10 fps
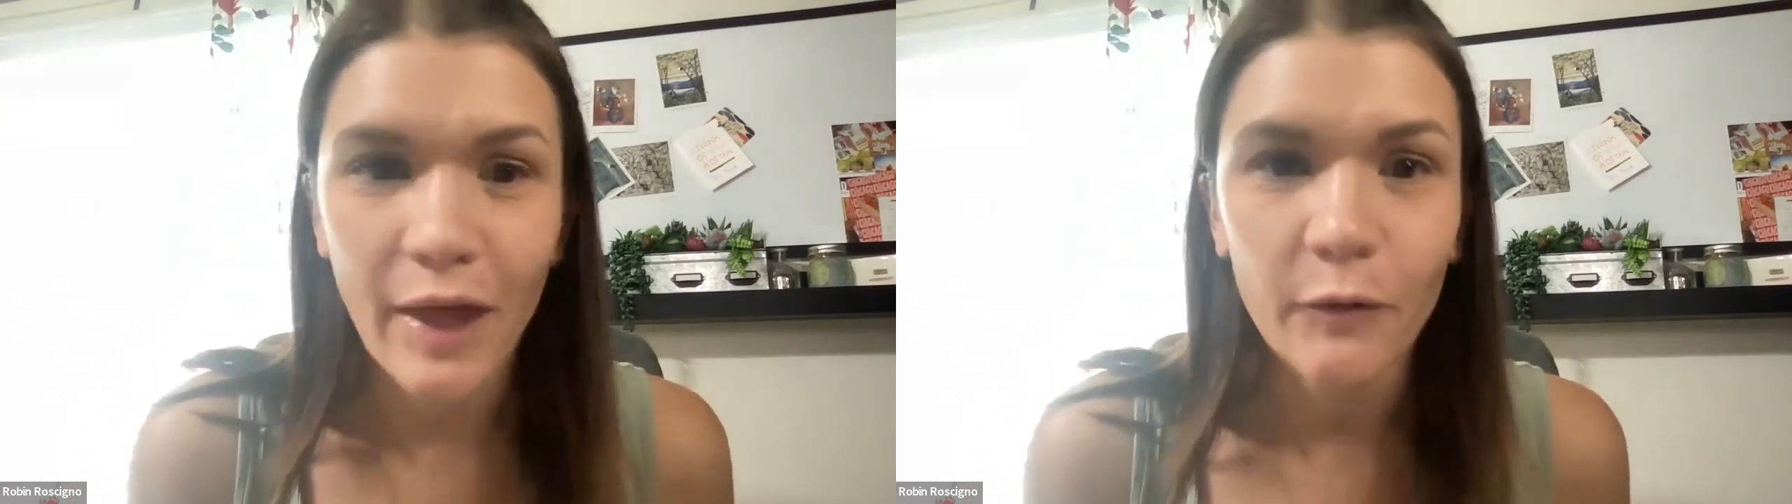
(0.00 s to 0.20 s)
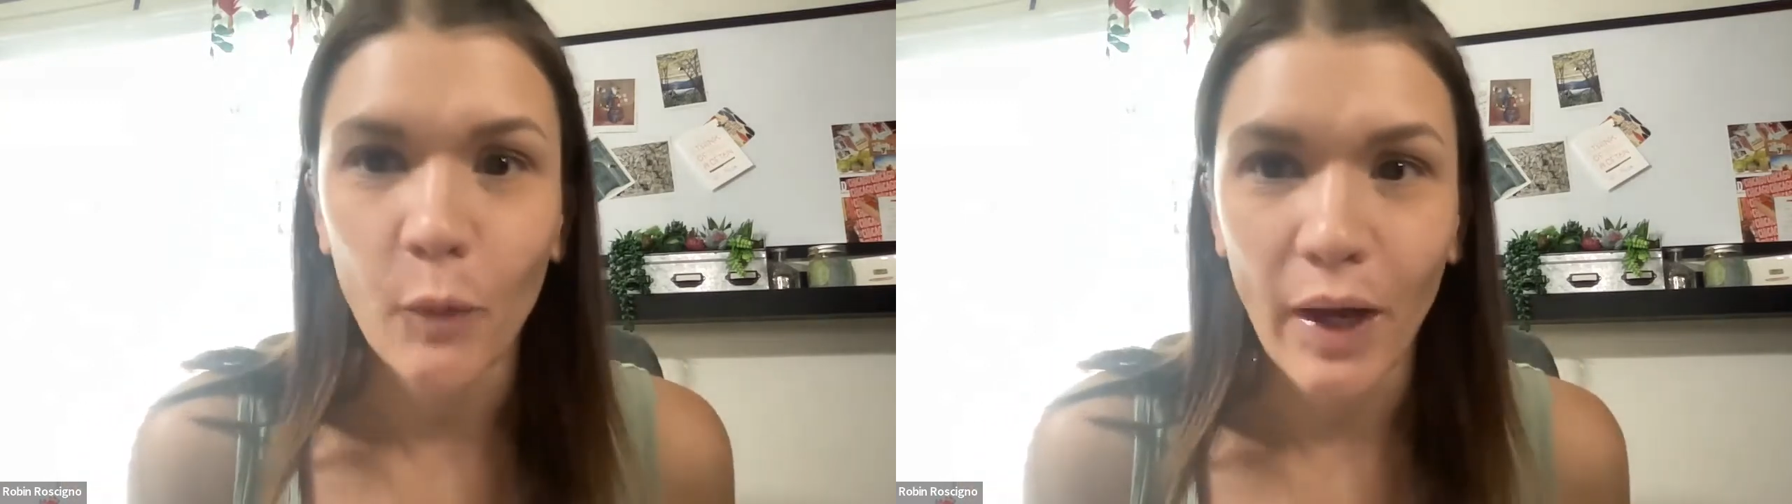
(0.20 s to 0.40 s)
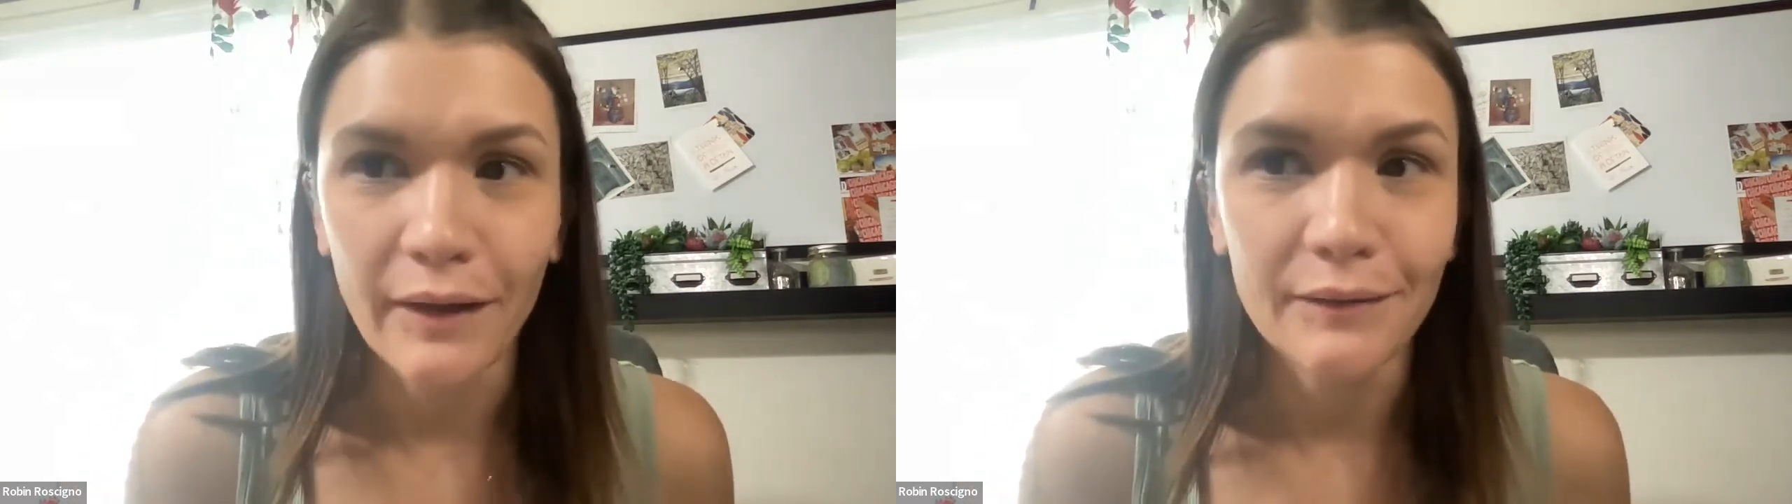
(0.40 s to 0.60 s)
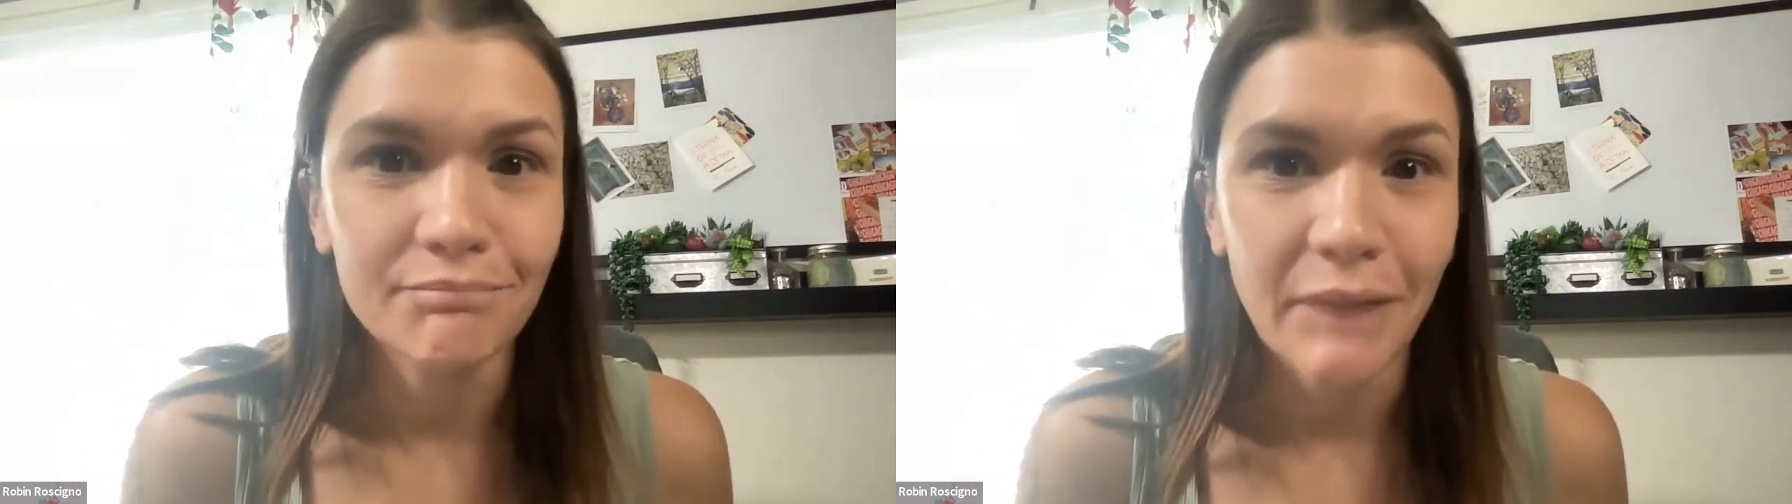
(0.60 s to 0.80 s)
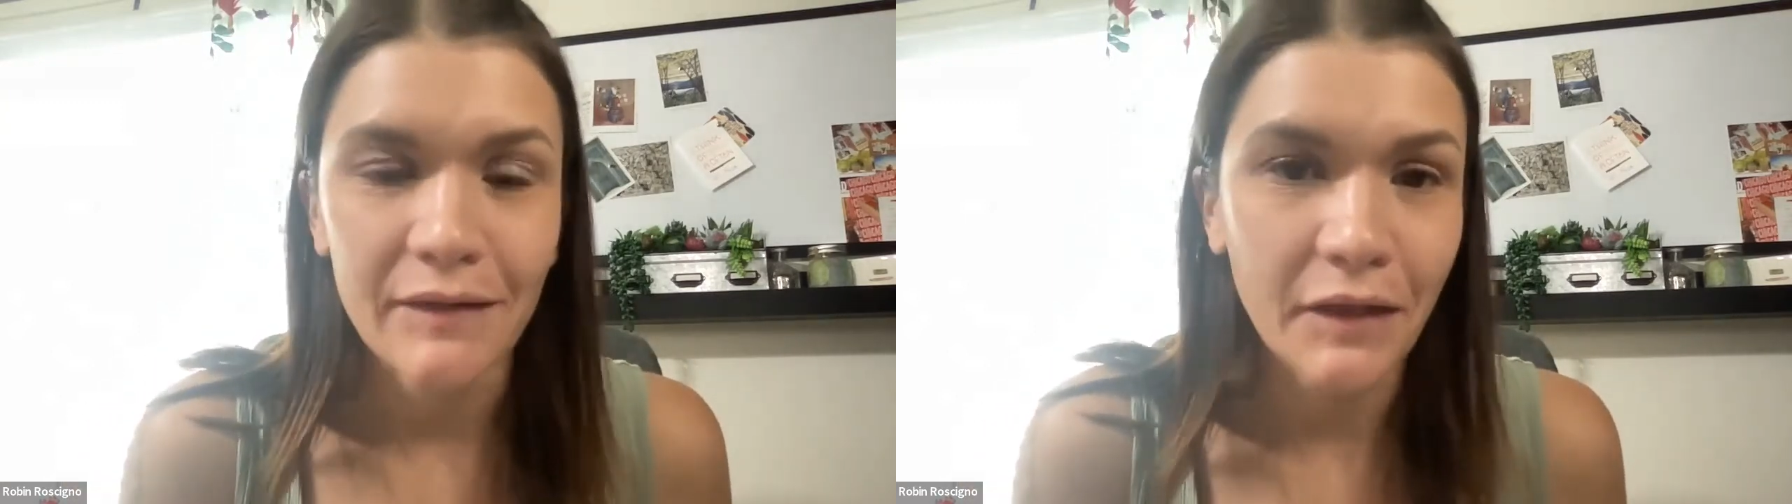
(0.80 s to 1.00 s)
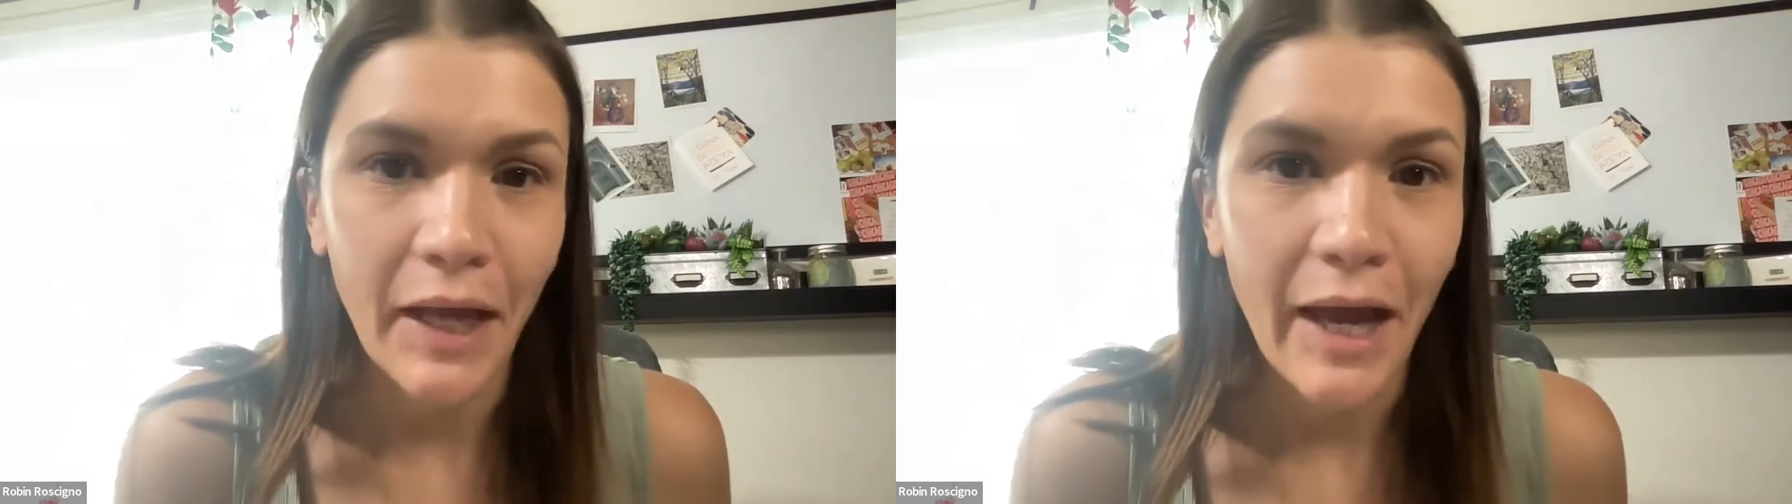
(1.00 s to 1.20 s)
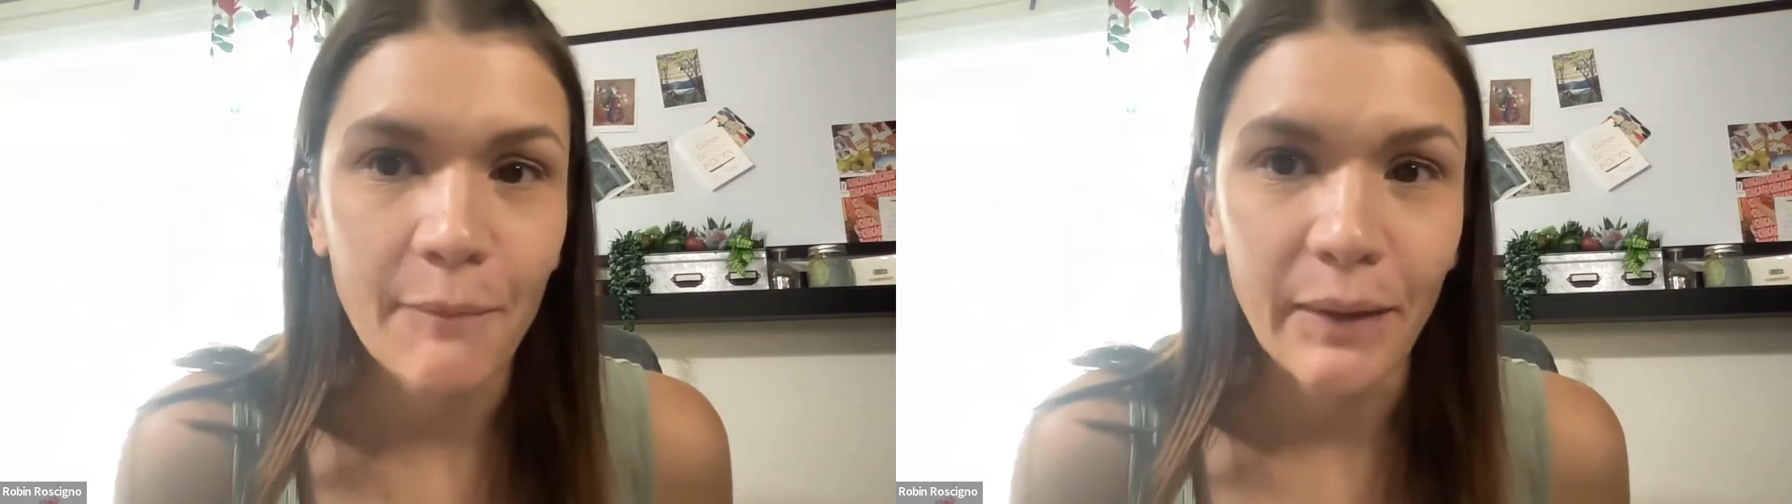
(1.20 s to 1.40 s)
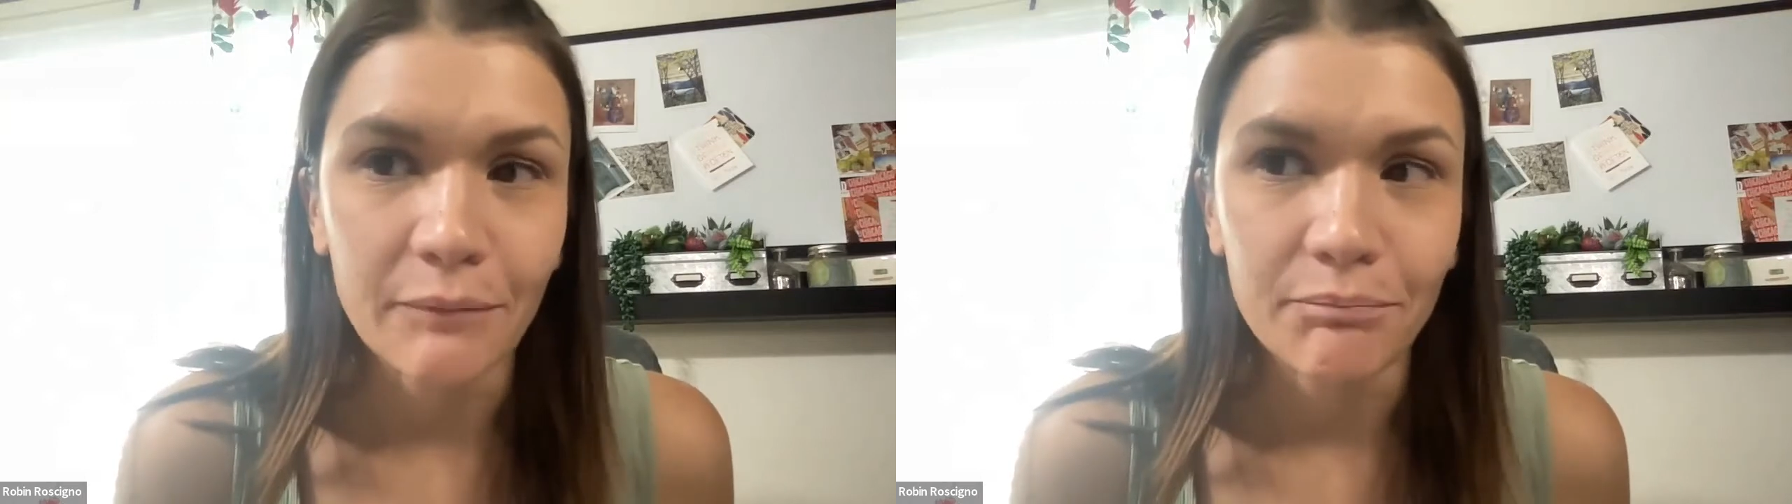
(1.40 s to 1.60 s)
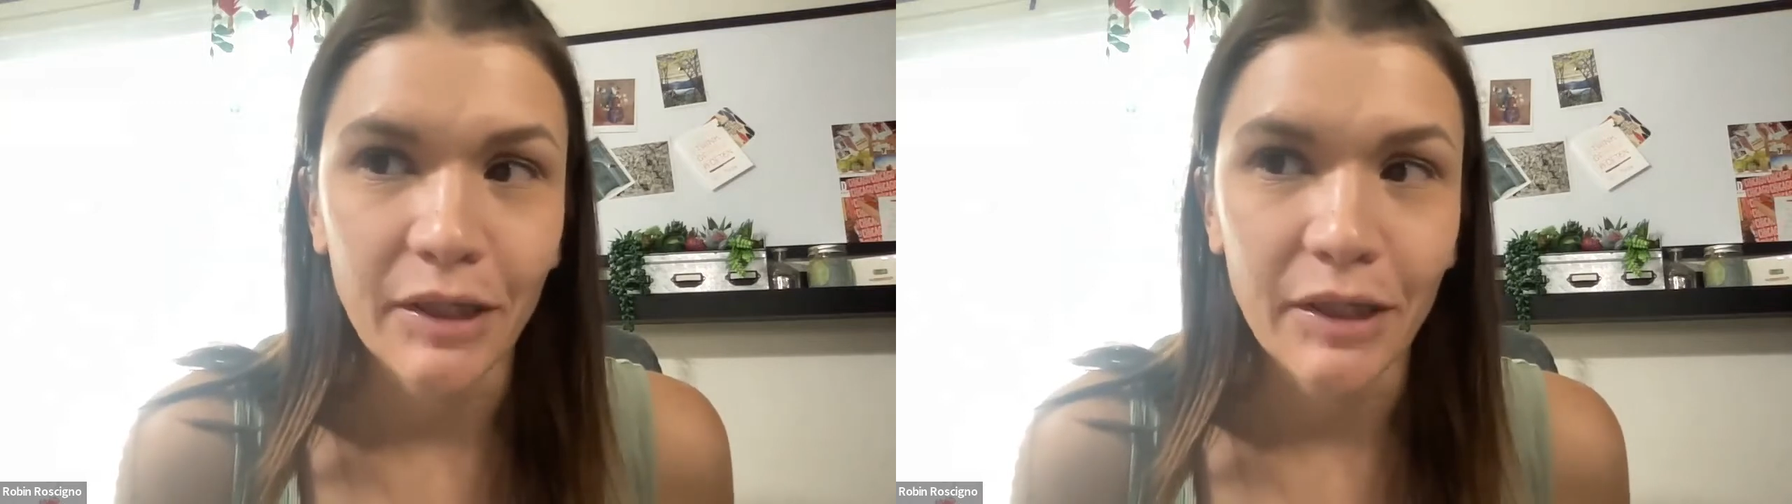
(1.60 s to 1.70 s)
then what is going to happen?